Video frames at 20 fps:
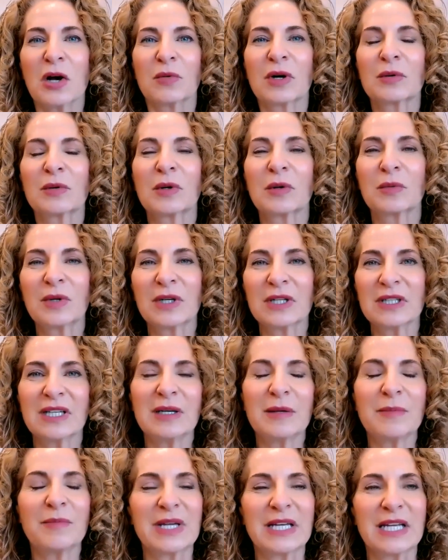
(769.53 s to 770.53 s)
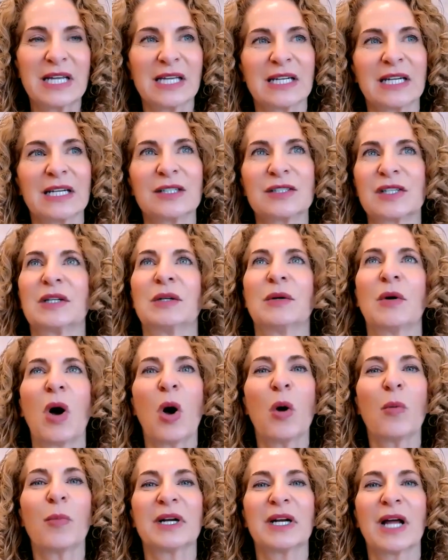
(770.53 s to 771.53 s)
where we're really beginning to
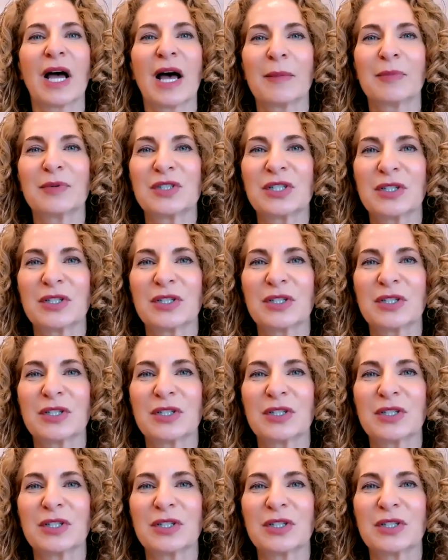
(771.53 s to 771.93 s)
open up